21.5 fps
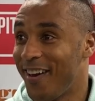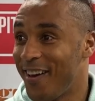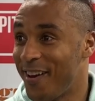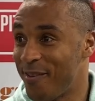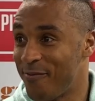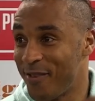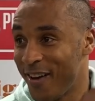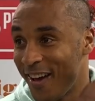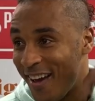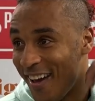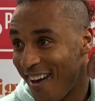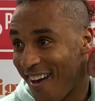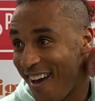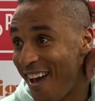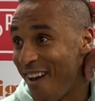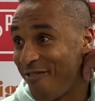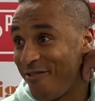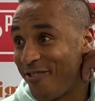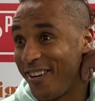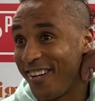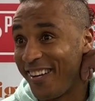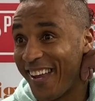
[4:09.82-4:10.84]
um,
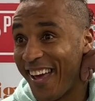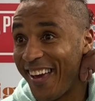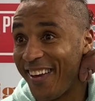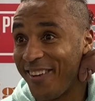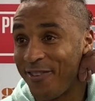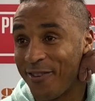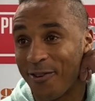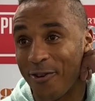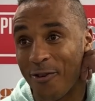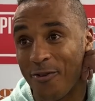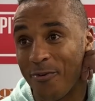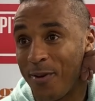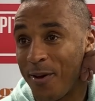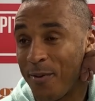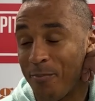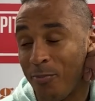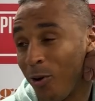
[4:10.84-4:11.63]
every day, do you know what I mean?